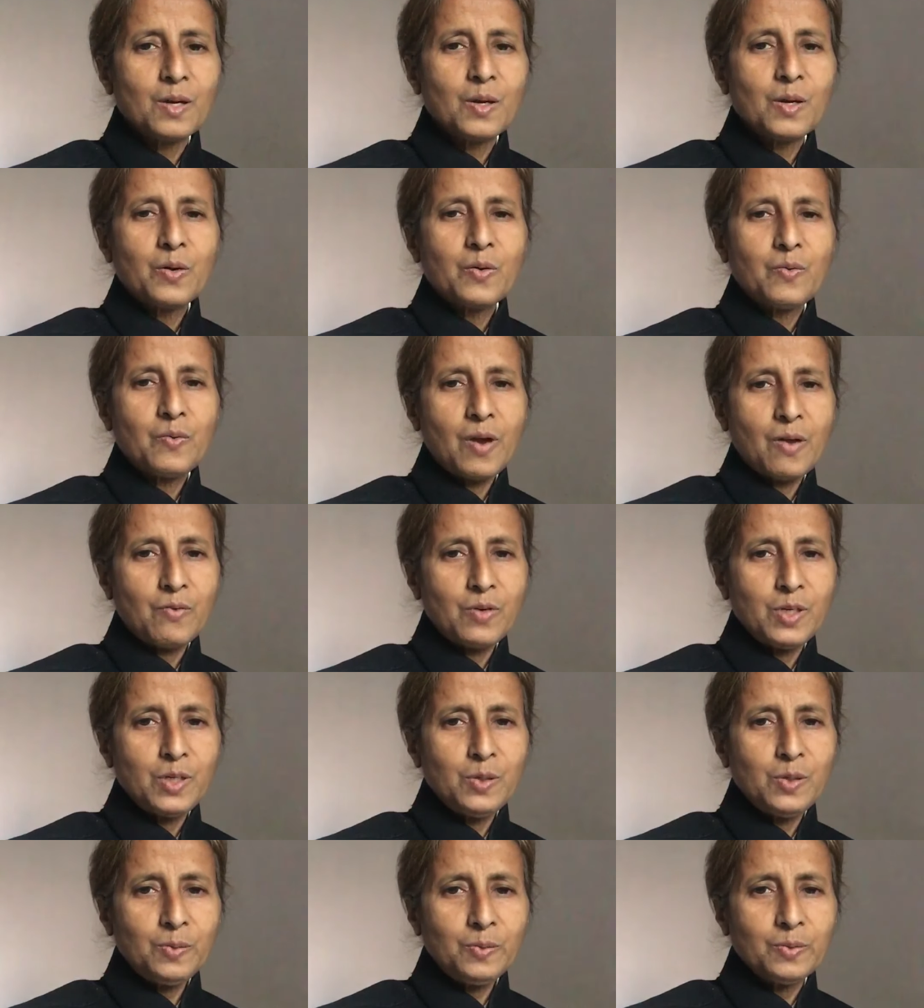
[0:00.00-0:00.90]

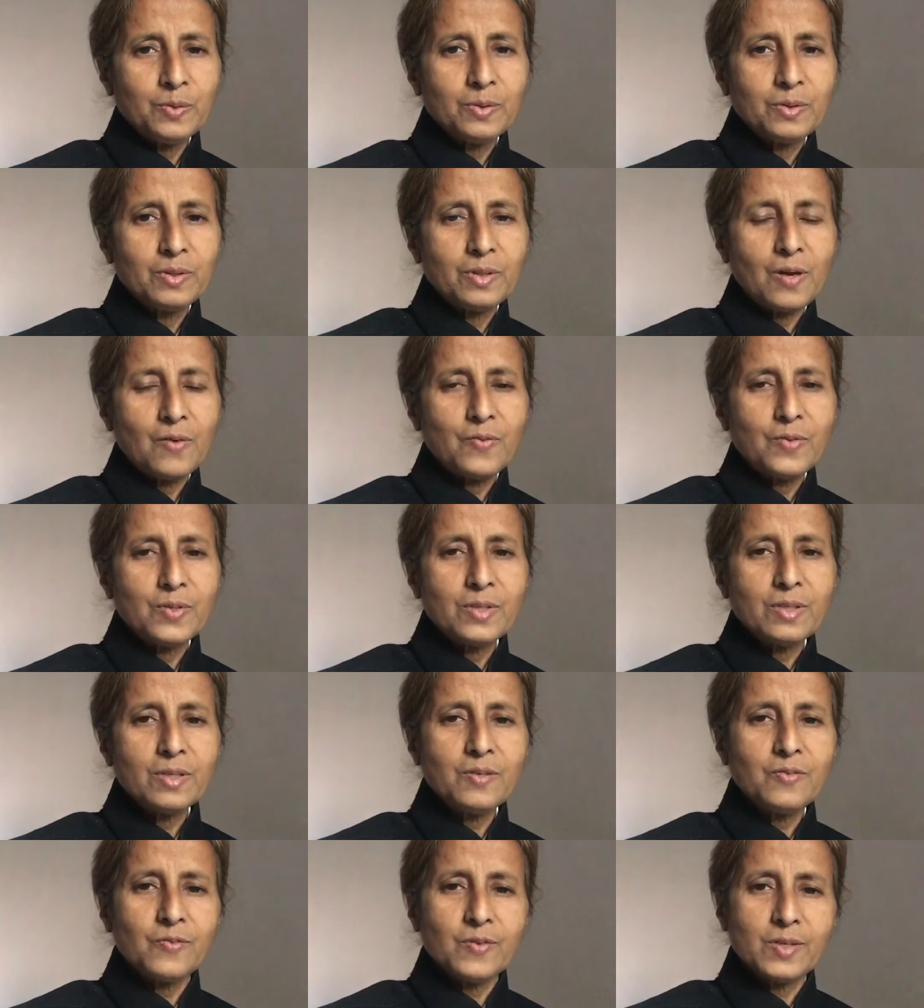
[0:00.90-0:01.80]
revenue
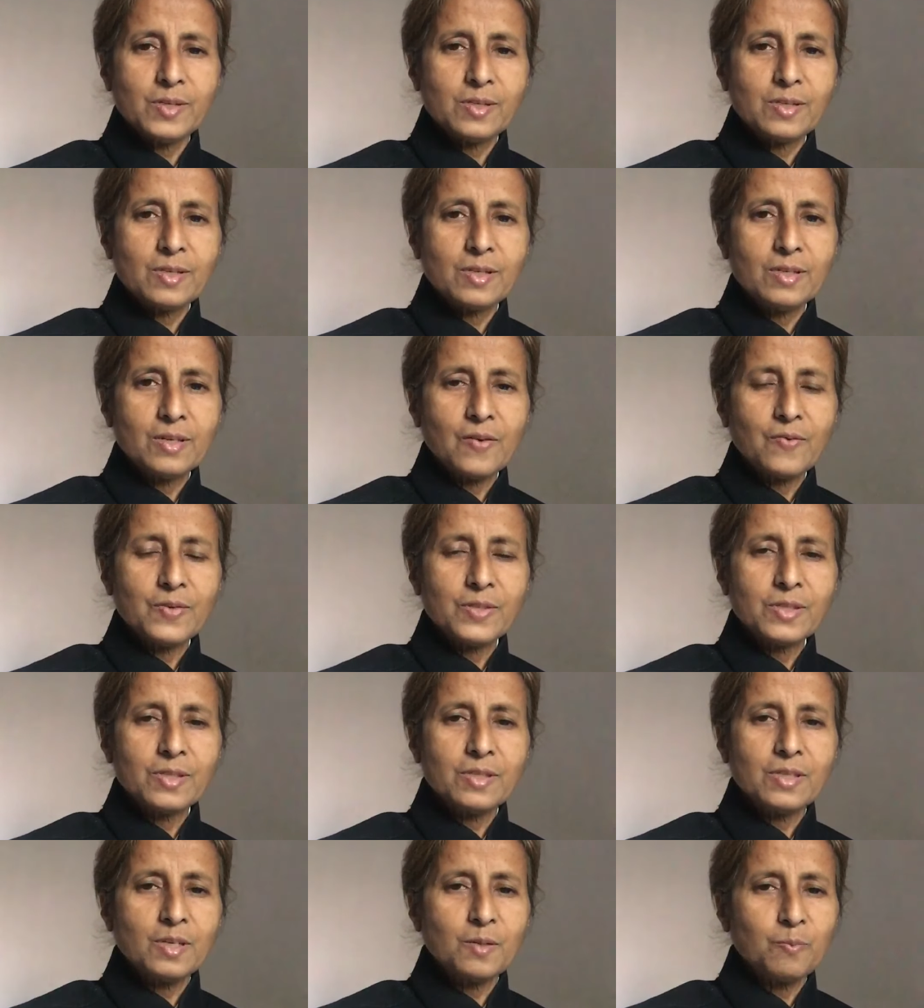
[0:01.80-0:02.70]
deficit fiscal
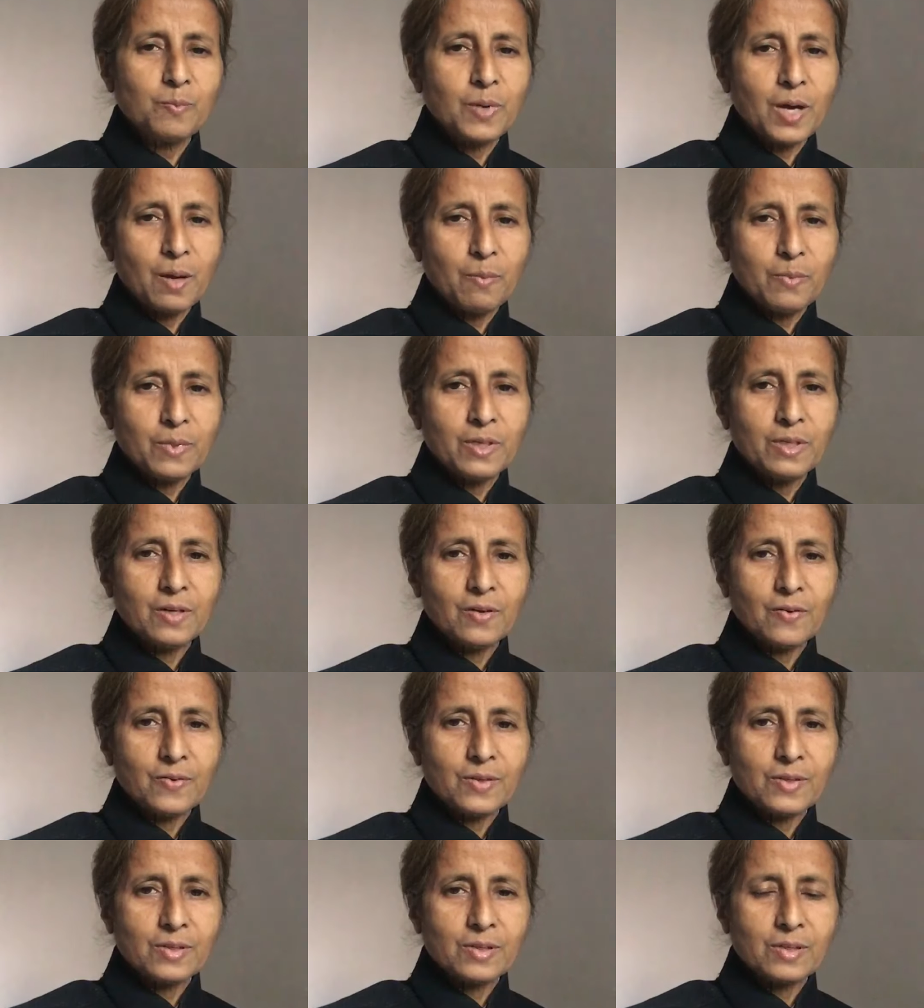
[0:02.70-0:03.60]
deficit and primary
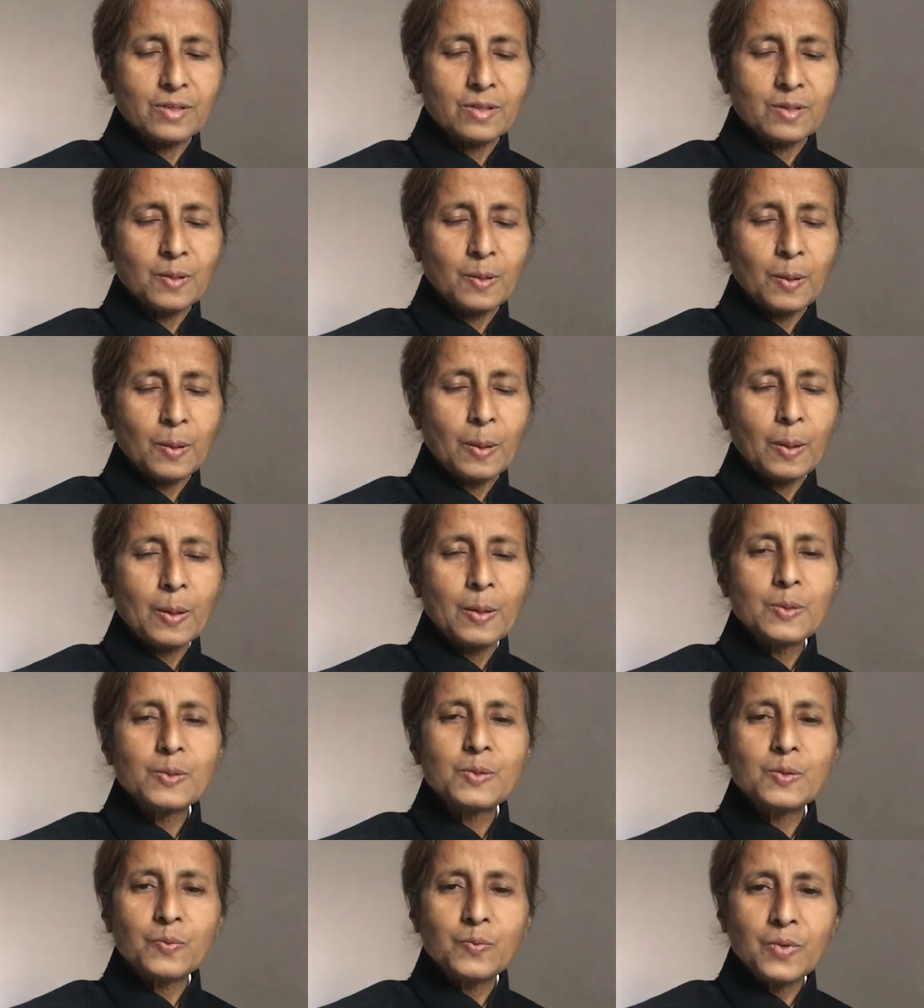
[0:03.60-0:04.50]
deficit
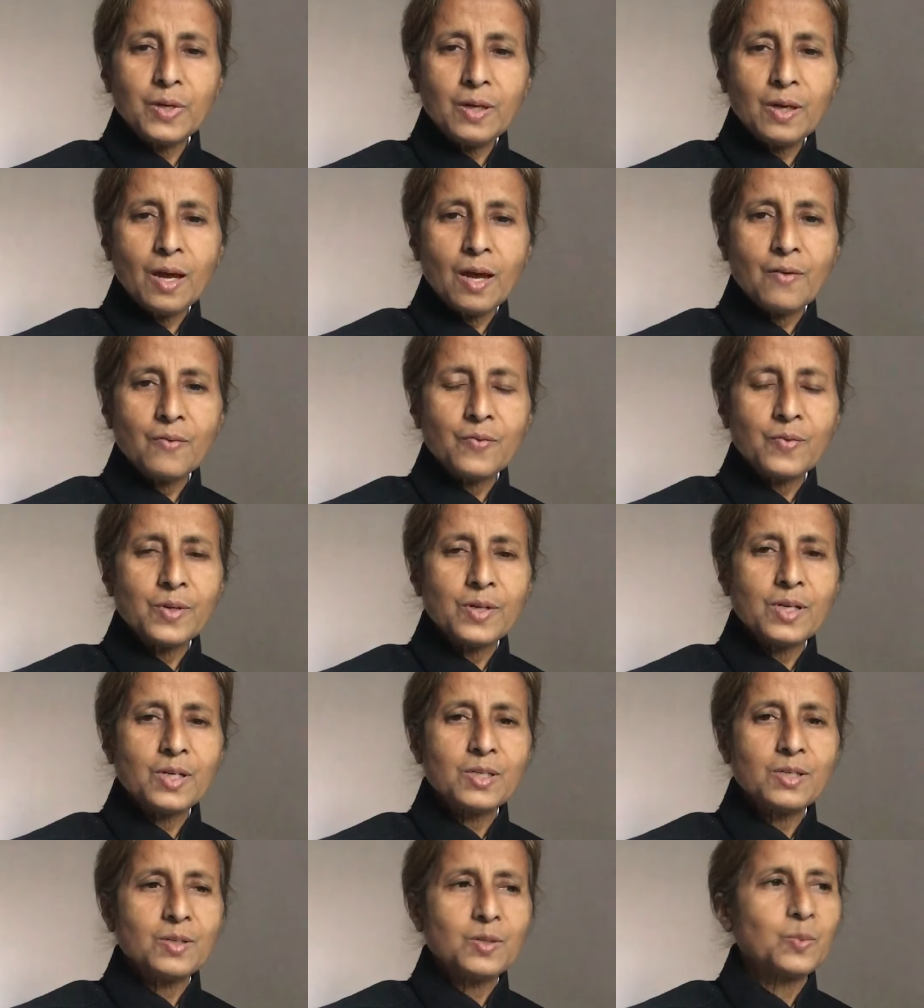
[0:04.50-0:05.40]
so we have
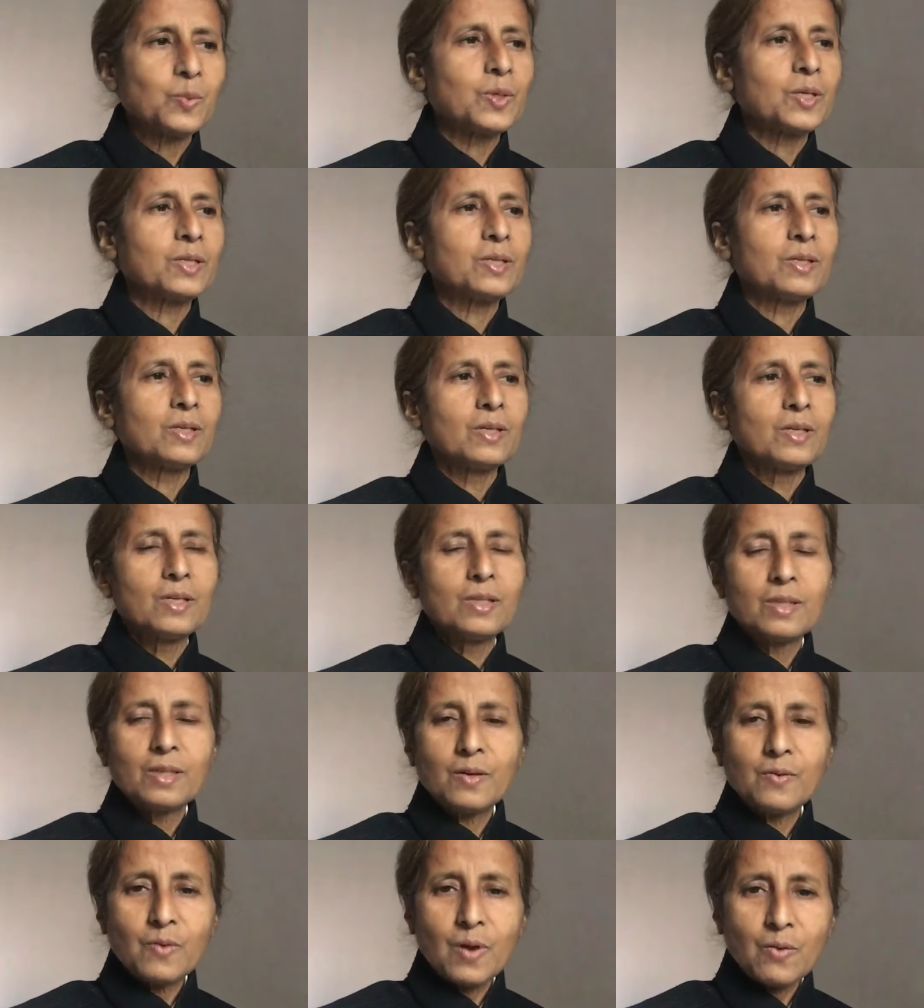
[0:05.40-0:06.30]
finished with
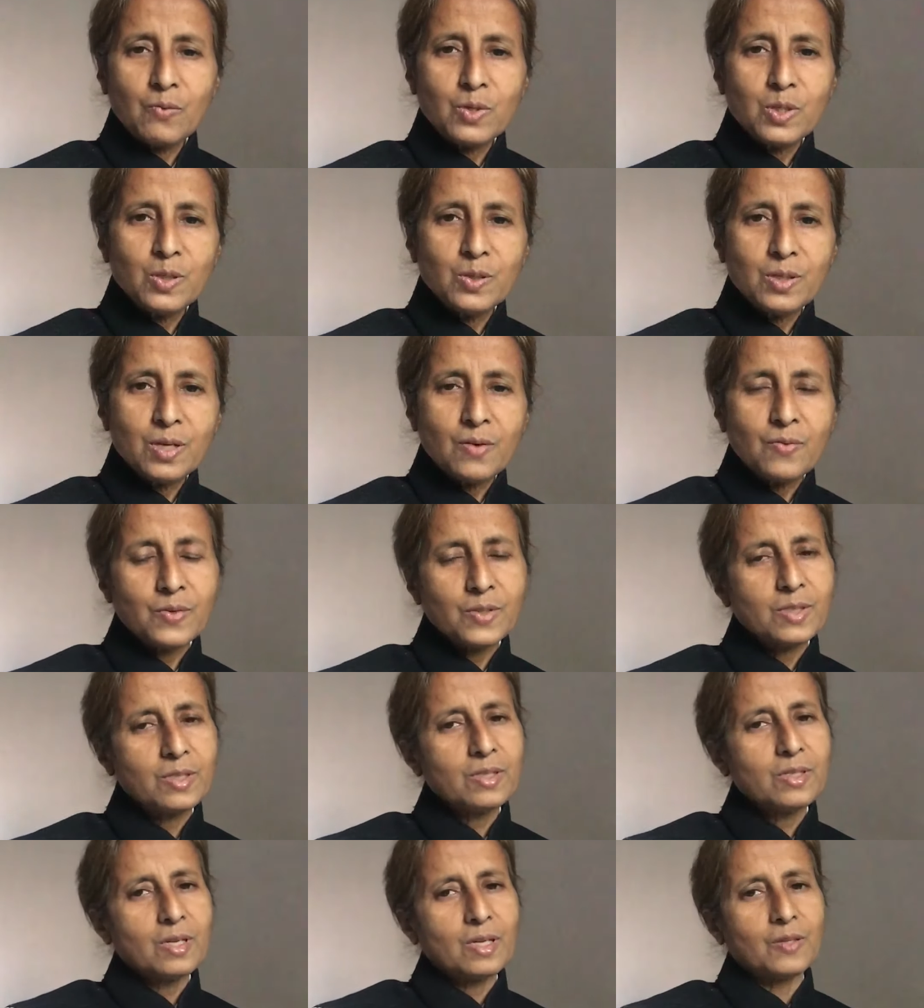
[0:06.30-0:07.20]
the revenue
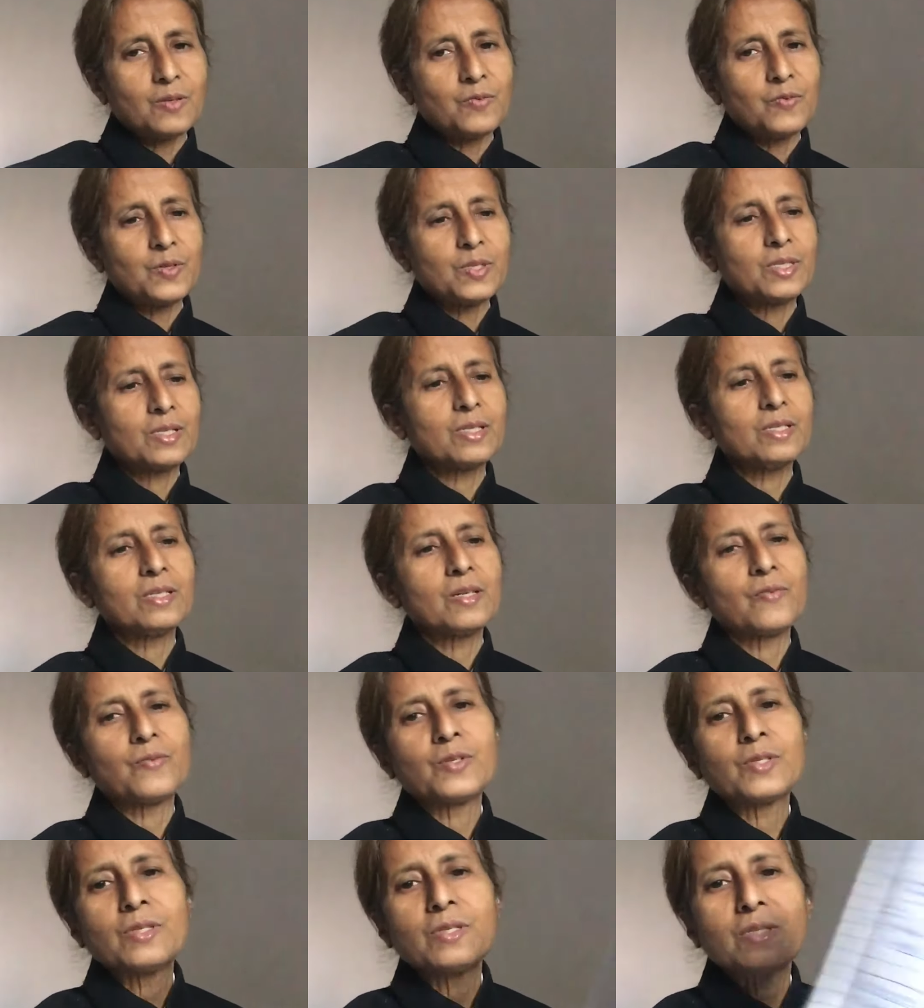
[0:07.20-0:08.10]
deficit and the fiscal
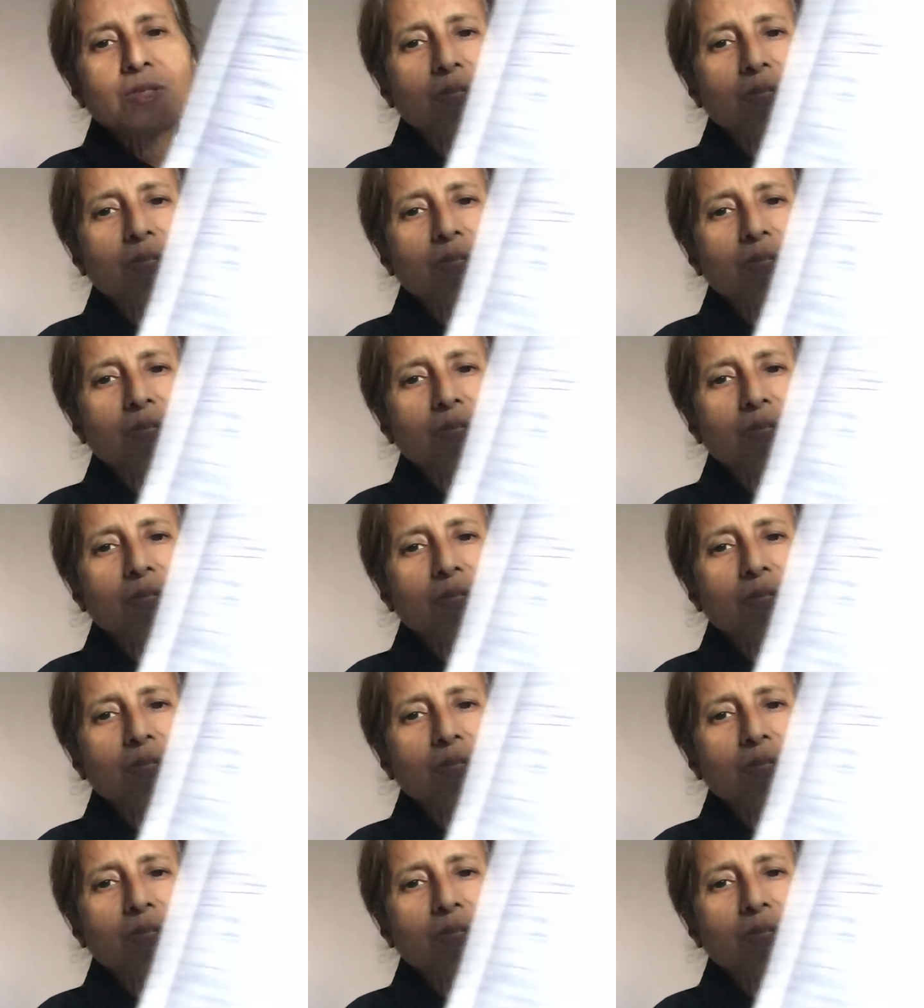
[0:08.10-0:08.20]
deficit